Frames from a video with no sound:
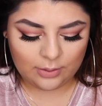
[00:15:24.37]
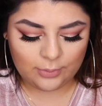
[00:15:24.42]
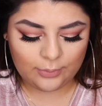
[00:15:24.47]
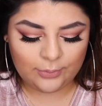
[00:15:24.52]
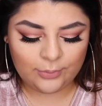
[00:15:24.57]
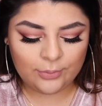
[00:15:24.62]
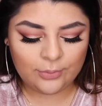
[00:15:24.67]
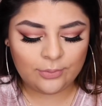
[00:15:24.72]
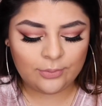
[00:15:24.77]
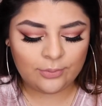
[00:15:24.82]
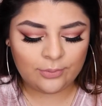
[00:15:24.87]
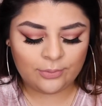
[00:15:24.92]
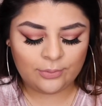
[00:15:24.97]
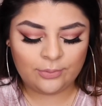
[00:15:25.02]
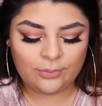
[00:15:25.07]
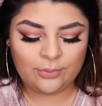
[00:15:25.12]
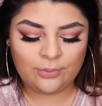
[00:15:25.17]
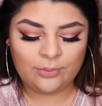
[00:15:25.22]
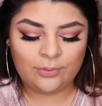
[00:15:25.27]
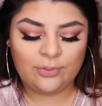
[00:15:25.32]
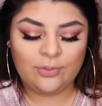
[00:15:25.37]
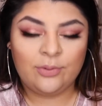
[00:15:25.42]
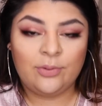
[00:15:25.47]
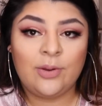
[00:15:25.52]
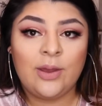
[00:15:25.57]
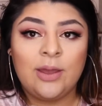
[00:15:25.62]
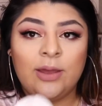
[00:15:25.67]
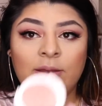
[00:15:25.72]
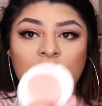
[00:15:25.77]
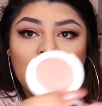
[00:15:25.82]

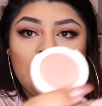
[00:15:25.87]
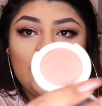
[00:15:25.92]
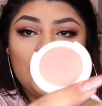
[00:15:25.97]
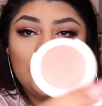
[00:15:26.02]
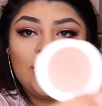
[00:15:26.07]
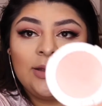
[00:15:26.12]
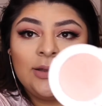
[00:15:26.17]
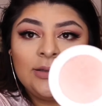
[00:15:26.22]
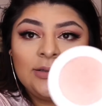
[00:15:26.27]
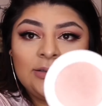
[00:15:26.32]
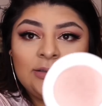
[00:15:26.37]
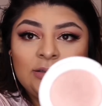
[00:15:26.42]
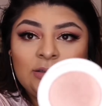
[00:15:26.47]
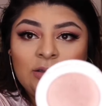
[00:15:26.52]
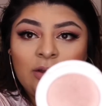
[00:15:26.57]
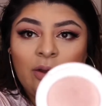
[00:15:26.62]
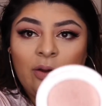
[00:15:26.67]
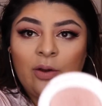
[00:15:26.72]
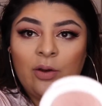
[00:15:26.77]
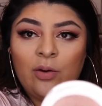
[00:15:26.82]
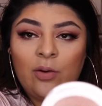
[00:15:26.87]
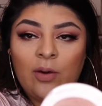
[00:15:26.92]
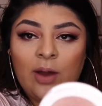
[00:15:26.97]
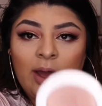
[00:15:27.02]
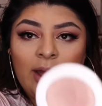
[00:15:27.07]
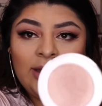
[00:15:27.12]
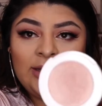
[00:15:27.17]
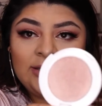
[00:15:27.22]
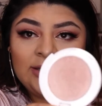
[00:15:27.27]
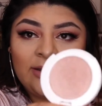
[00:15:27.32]
Ooh. So
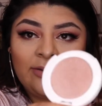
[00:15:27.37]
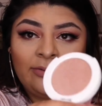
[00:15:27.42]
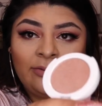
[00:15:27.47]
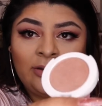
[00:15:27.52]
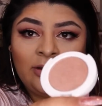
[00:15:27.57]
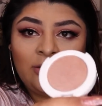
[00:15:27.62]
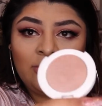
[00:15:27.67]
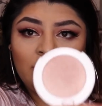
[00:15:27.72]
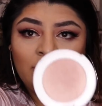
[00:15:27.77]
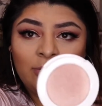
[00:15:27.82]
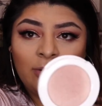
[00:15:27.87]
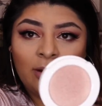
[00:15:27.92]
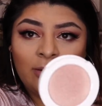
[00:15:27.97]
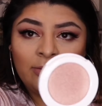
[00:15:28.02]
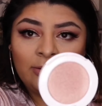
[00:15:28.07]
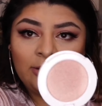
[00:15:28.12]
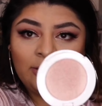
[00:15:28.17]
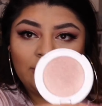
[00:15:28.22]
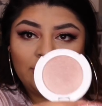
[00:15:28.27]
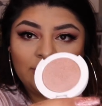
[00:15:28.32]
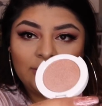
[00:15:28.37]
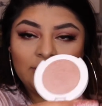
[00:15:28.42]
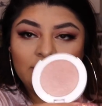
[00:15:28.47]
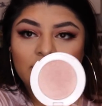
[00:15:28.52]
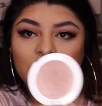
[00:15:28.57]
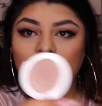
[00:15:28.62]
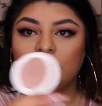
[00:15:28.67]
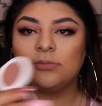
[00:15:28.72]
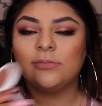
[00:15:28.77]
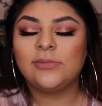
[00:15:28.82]
I definitely would probably use,
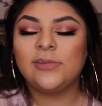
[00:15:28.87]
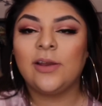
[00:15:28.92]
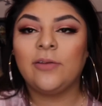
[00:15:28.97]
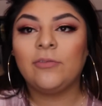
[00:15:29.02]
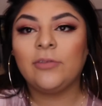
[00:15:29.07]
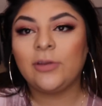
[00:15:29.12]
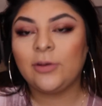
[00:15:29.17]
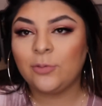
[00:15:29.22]
I